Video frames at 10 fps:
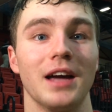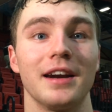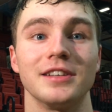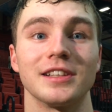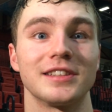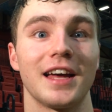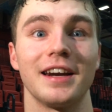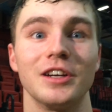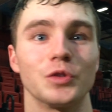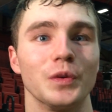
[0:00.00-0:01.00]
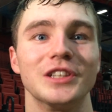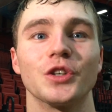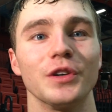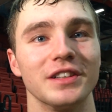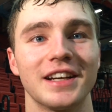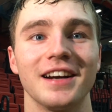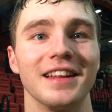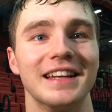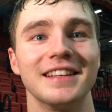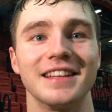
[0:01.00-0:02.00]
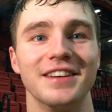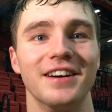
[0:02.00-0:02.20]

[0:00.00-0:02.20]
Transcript: got us excited is when Jordan and Caroline hit the